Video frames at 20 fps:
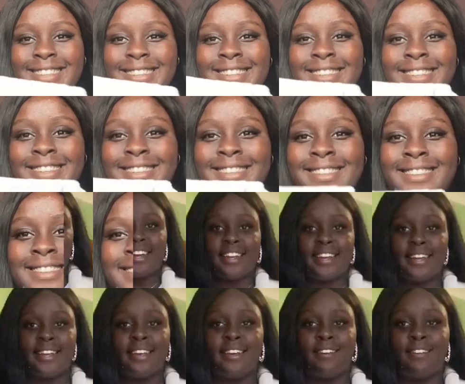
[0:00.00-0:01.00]
This
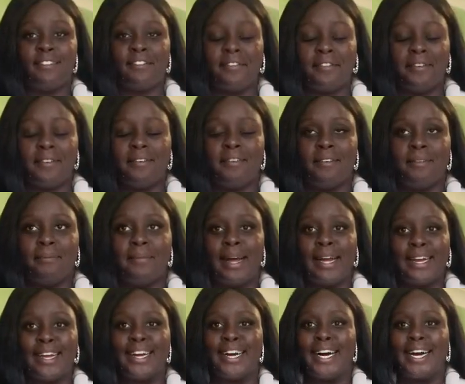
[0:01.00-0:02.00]
jacket, oh
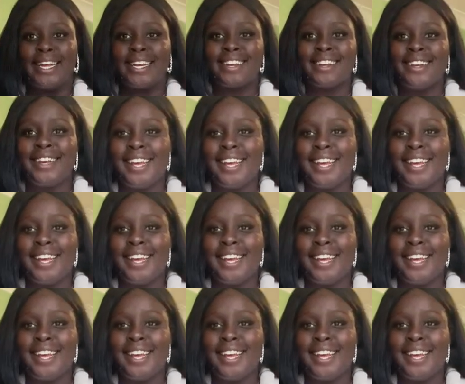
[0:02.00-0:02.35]
my God.